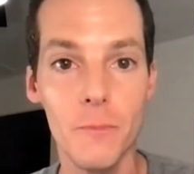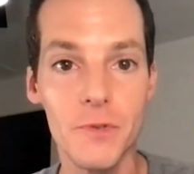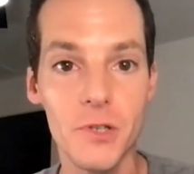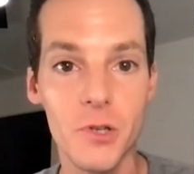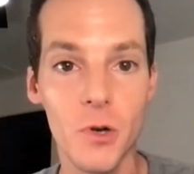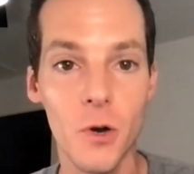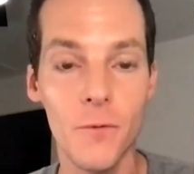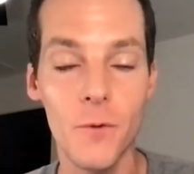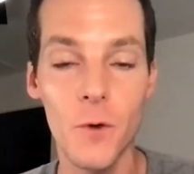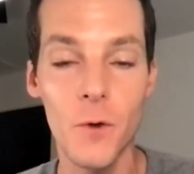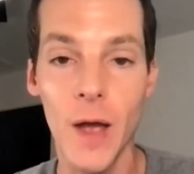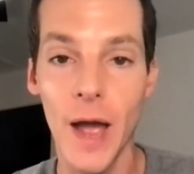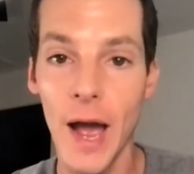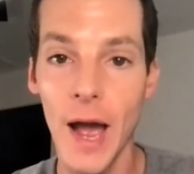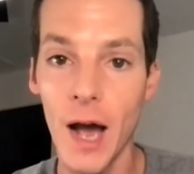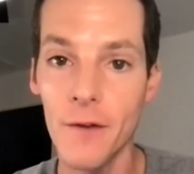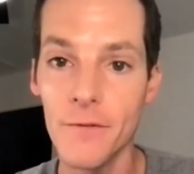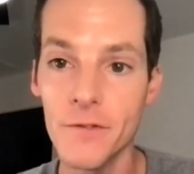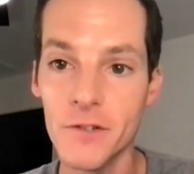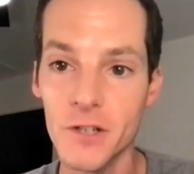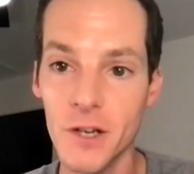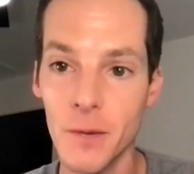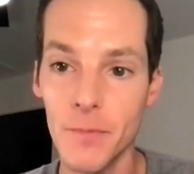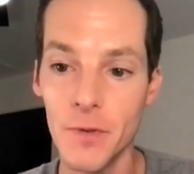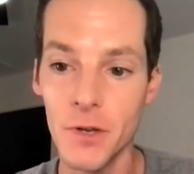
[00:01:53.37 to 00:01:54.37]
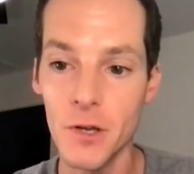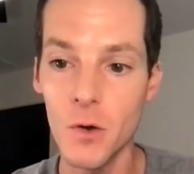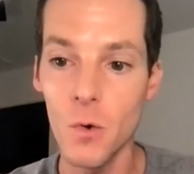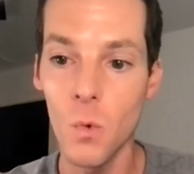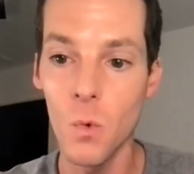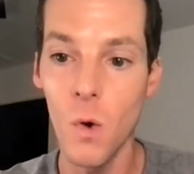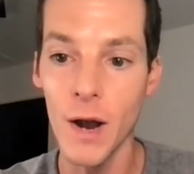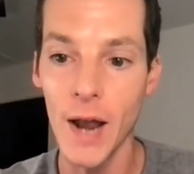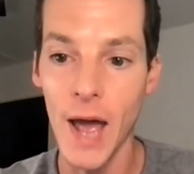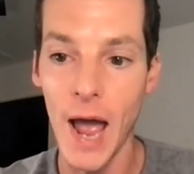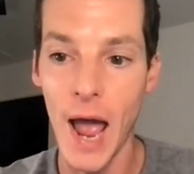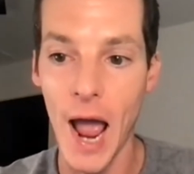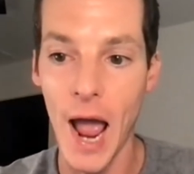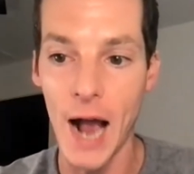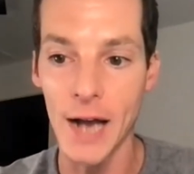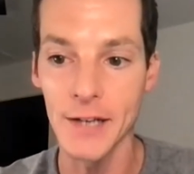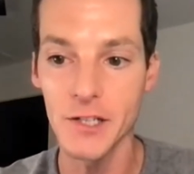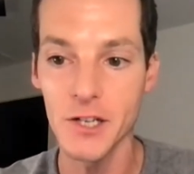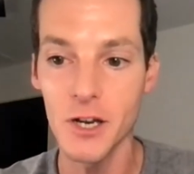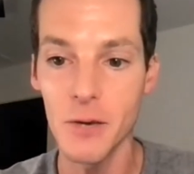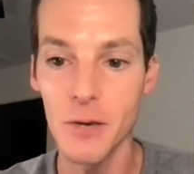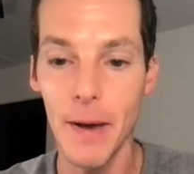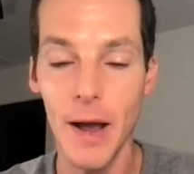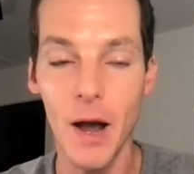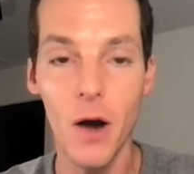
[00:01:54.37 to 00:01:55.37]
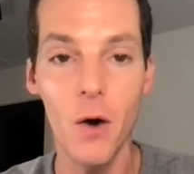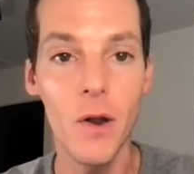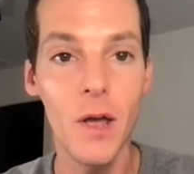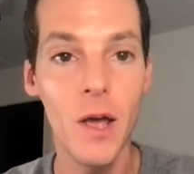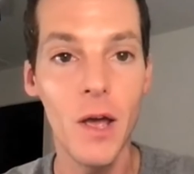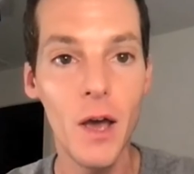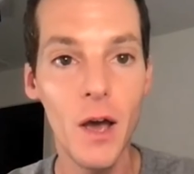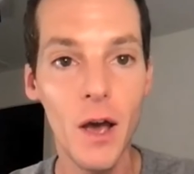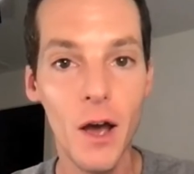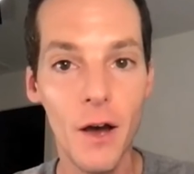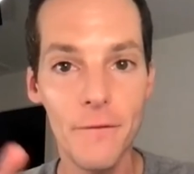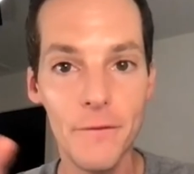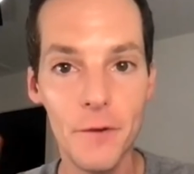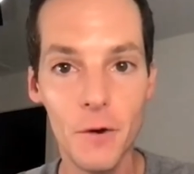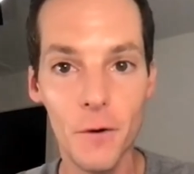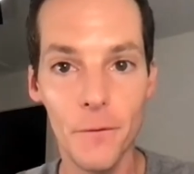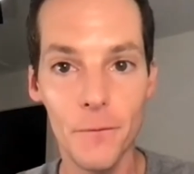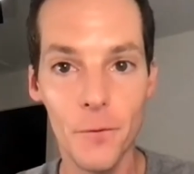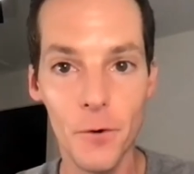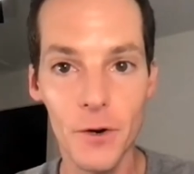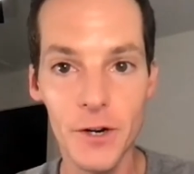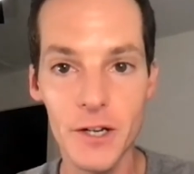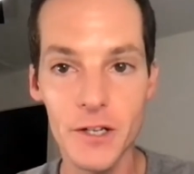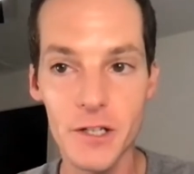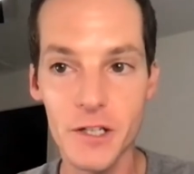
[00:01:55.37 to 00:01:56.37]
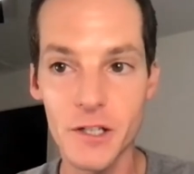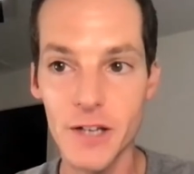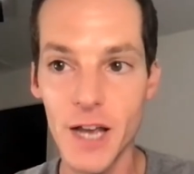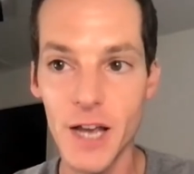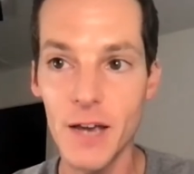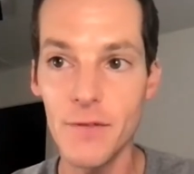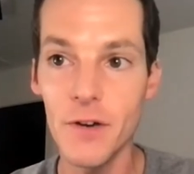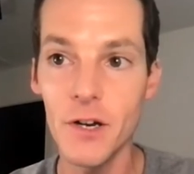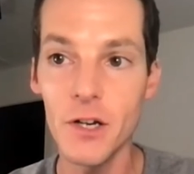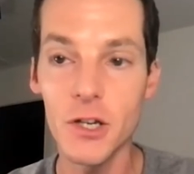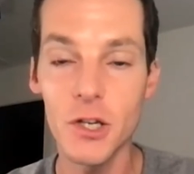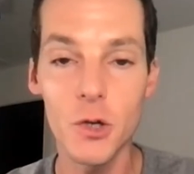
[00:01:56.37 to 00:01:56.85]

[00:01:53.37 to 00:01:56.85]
So if you have something you want to ask about, feel free to save it.